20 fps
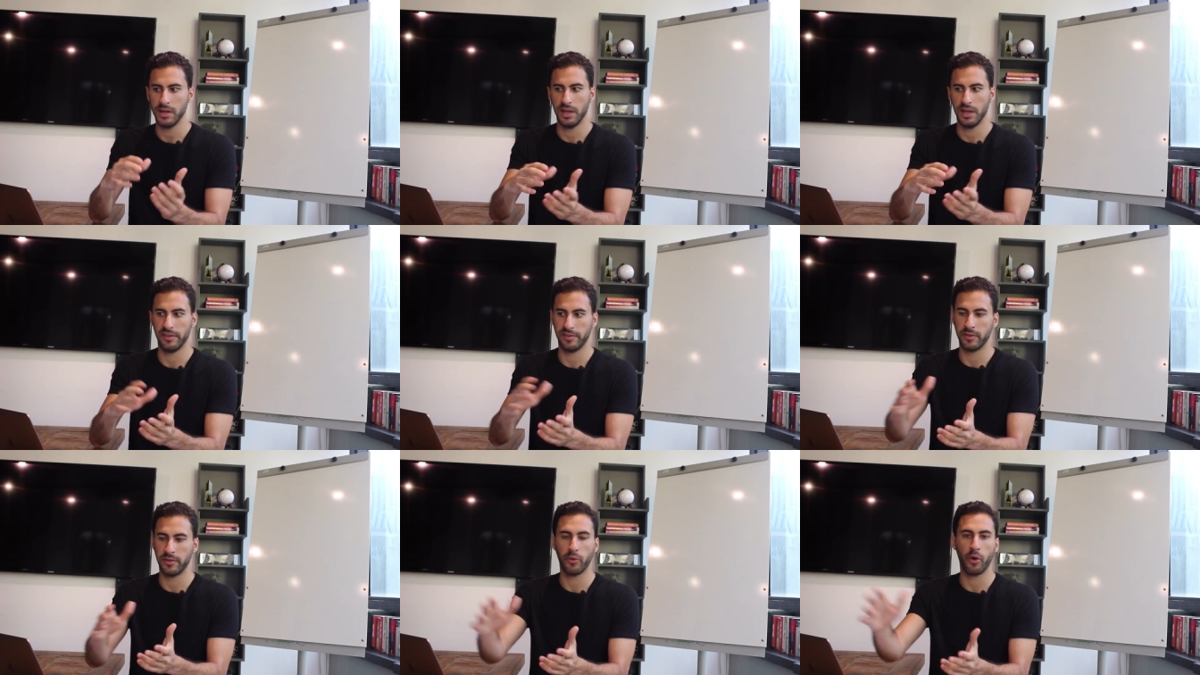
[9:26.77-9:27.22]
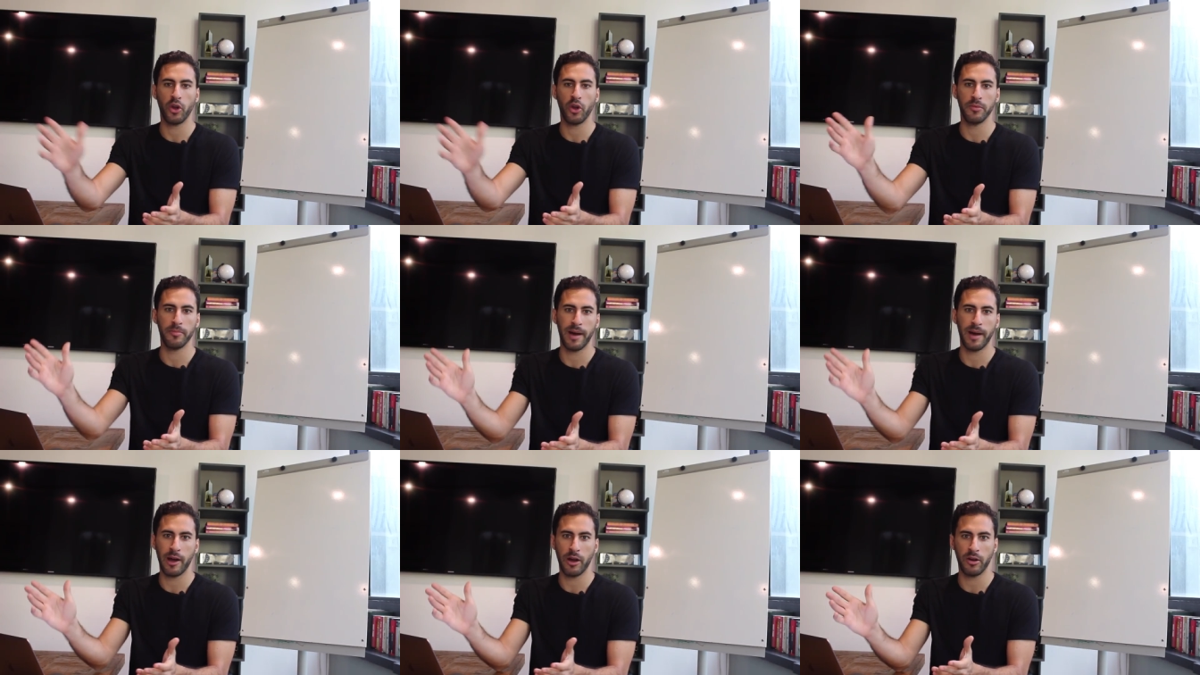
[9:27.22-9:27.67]
if
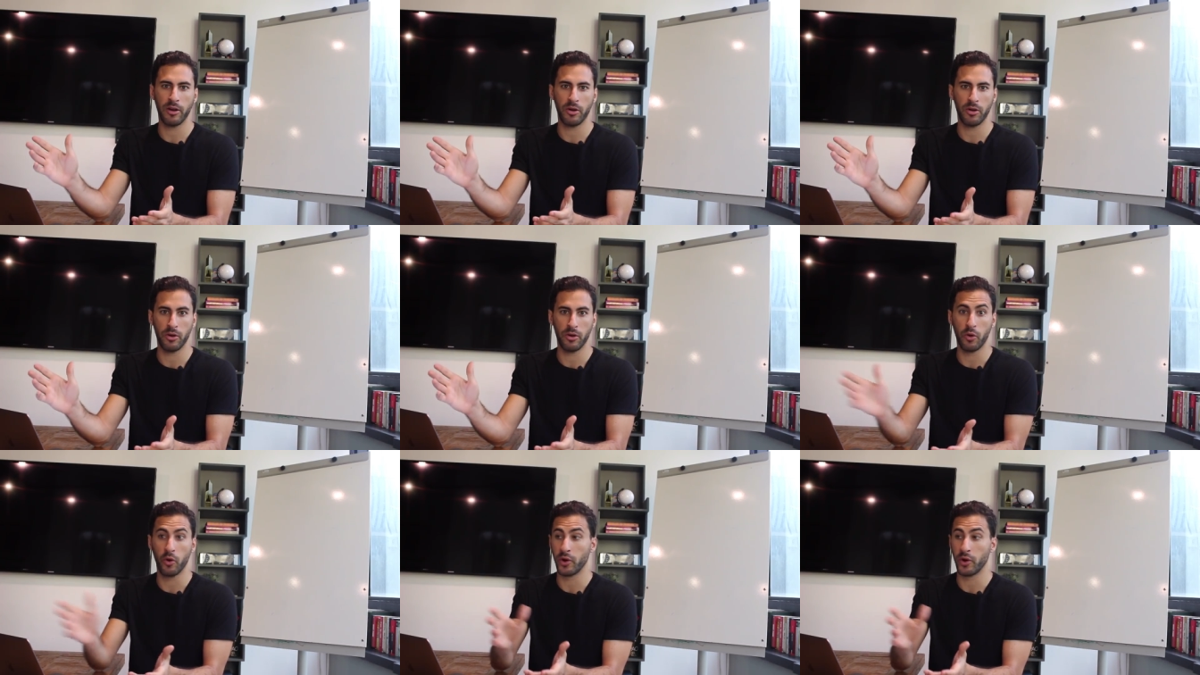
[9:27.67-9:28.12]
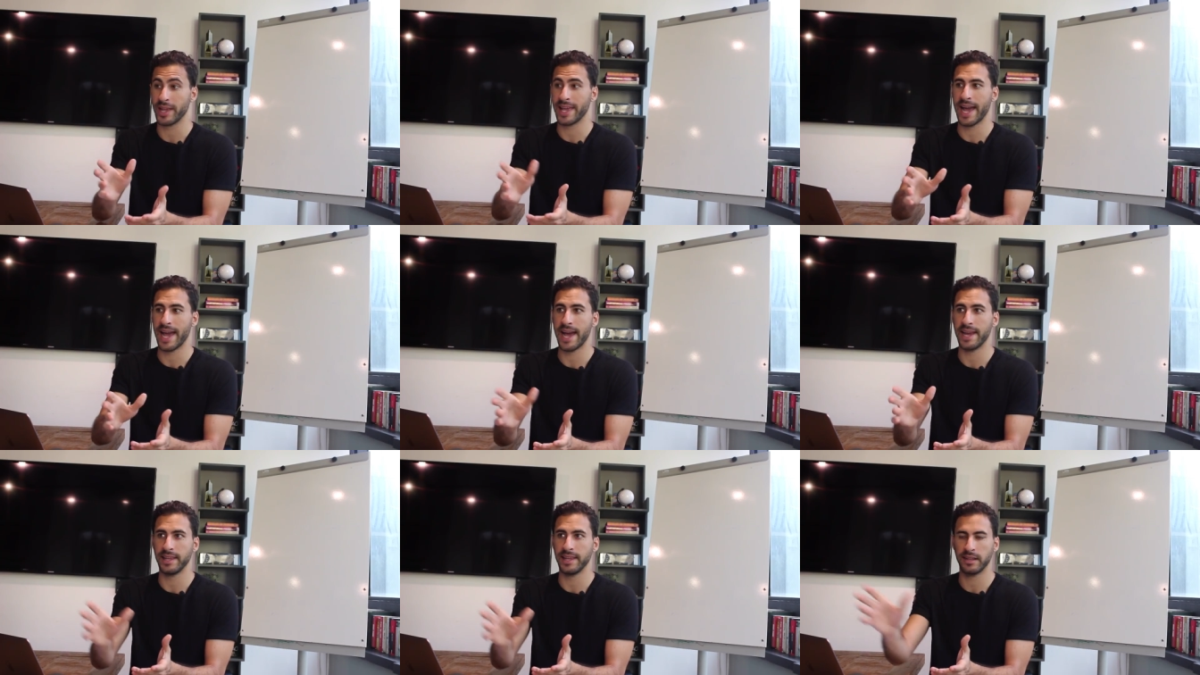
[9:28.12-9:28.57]
growing by
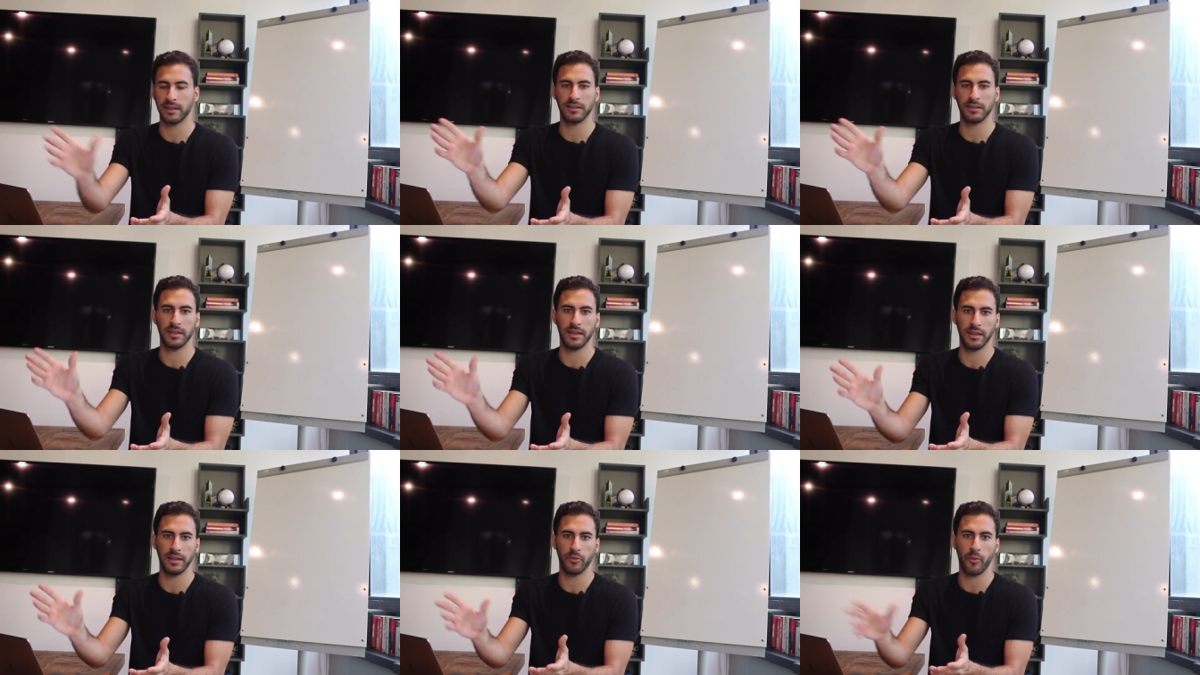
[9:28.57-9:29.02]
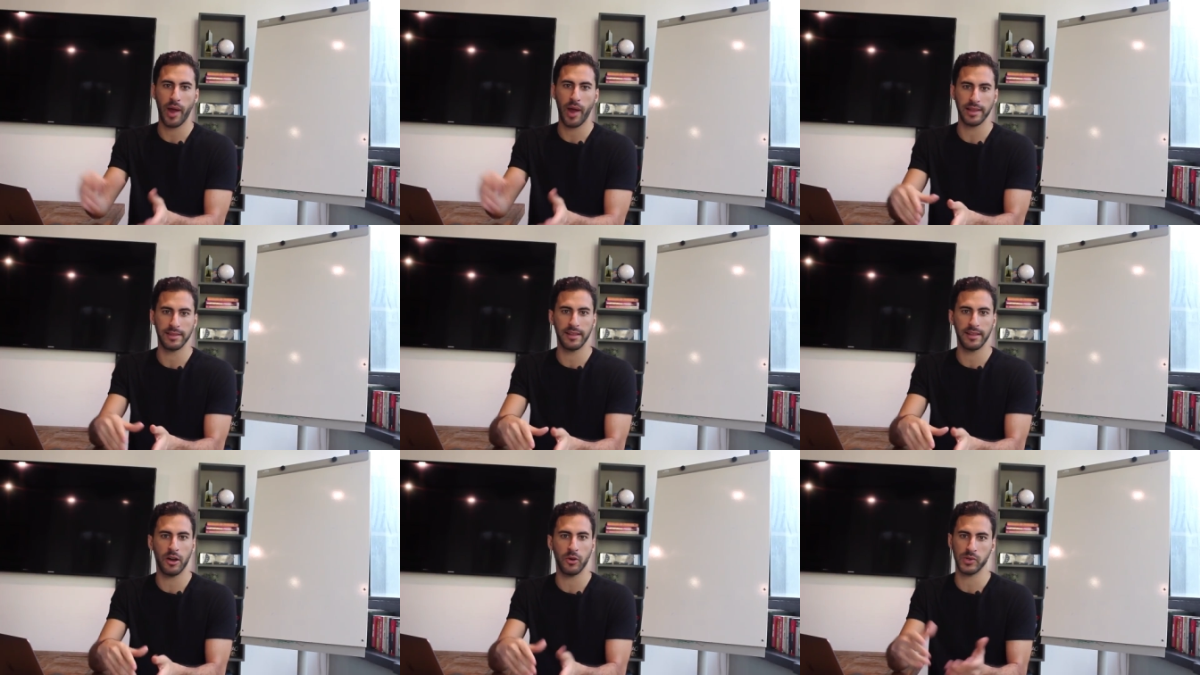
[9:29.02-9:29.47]
organically
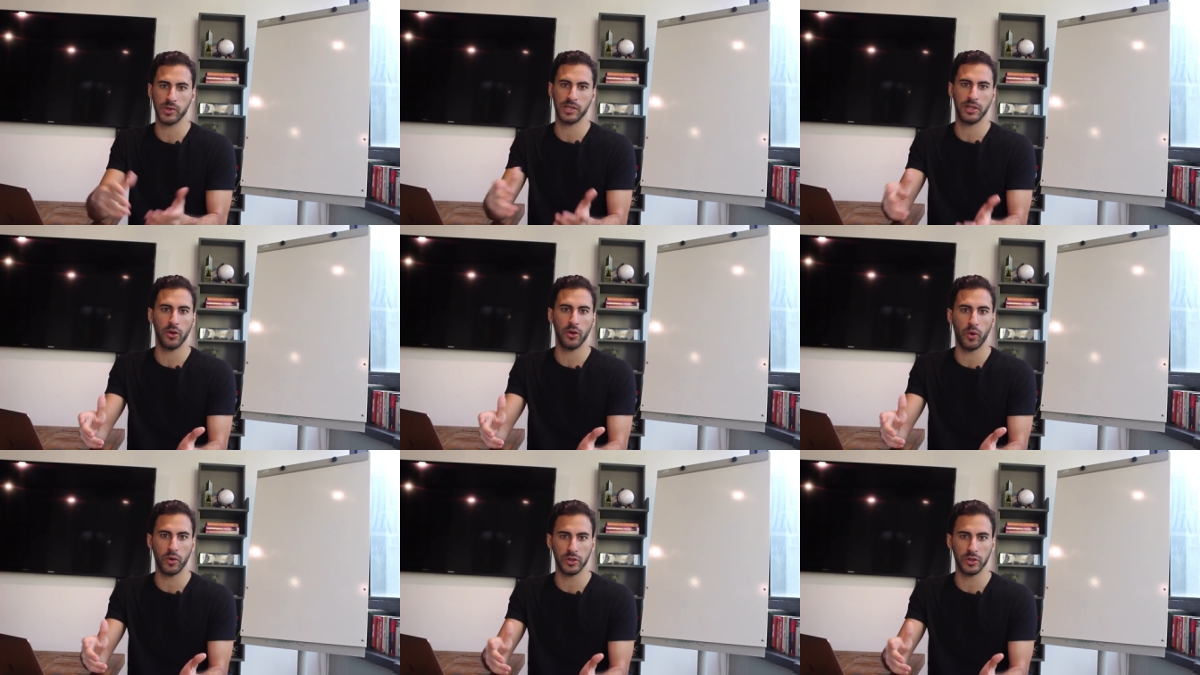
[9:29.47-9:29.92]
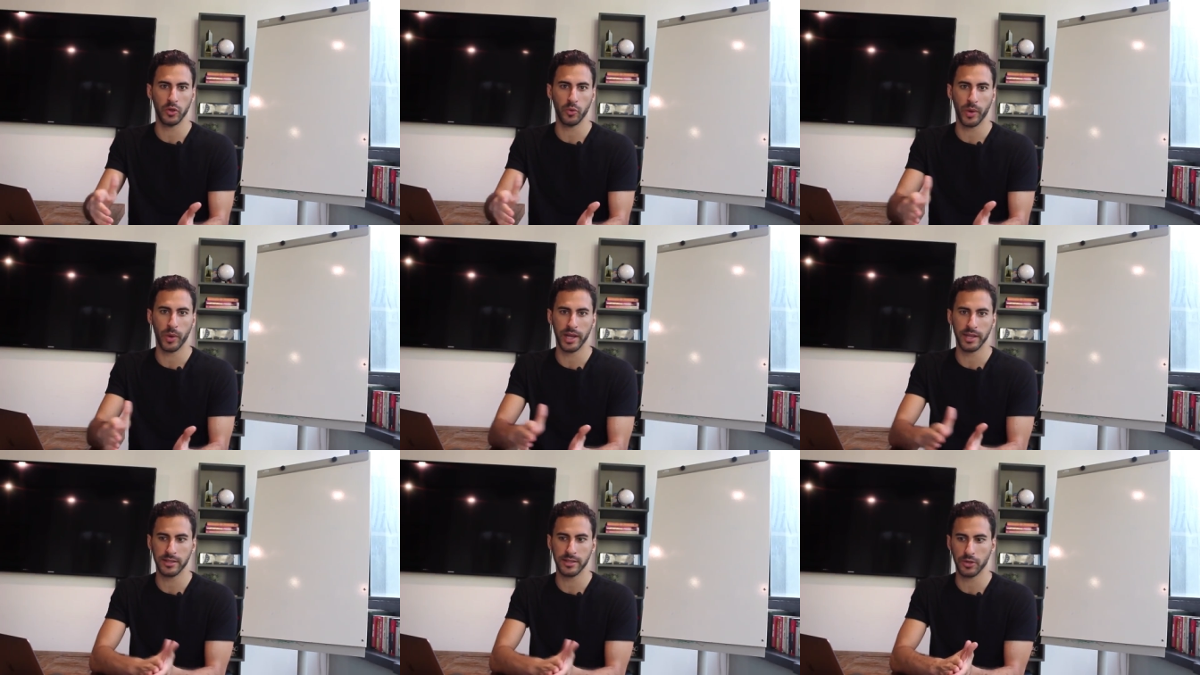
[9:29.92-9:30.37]
right now is the only way.